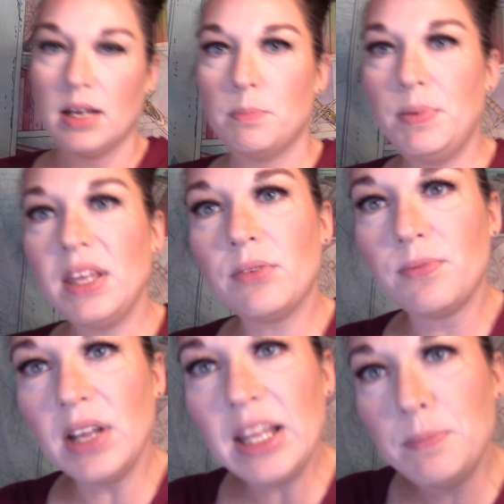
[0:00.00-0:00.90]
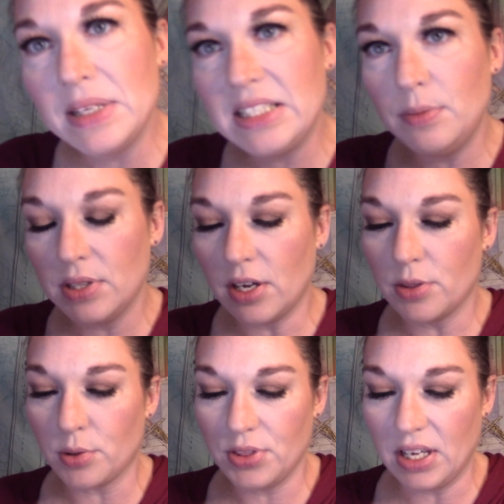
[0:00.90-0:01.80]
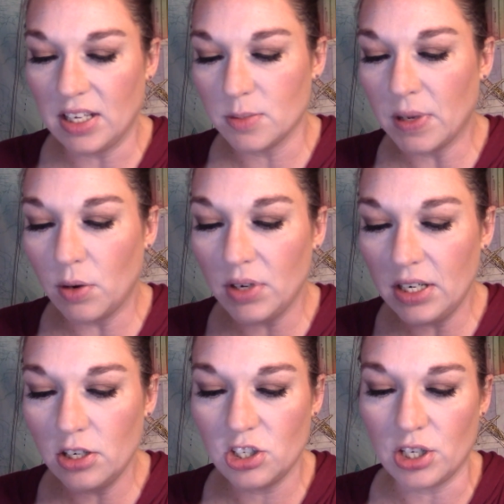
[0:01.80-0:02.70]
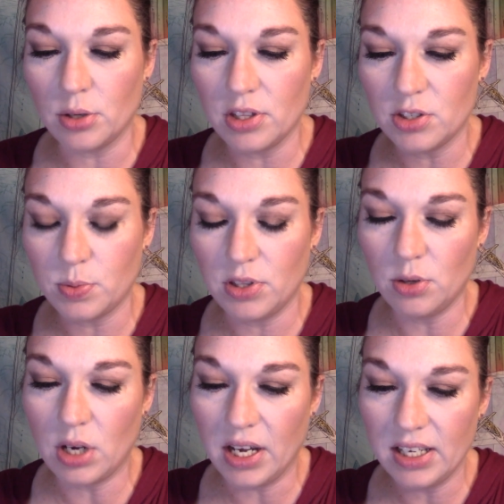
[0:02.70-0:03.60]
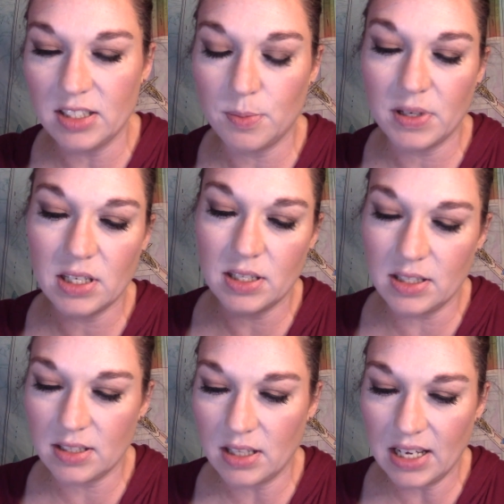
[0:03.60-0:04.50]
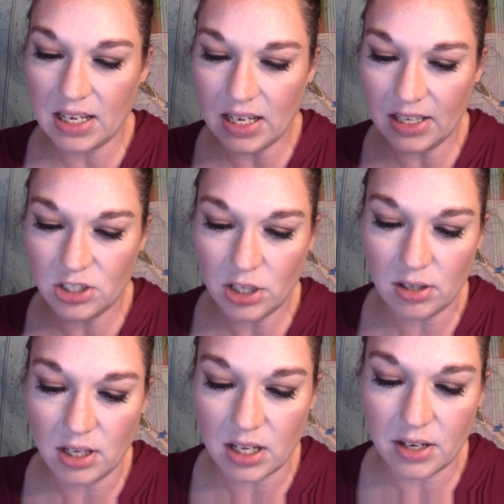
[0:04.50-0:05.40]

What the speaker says: really busy with other things, but I wanted to share this with you guys because, like, I share a lot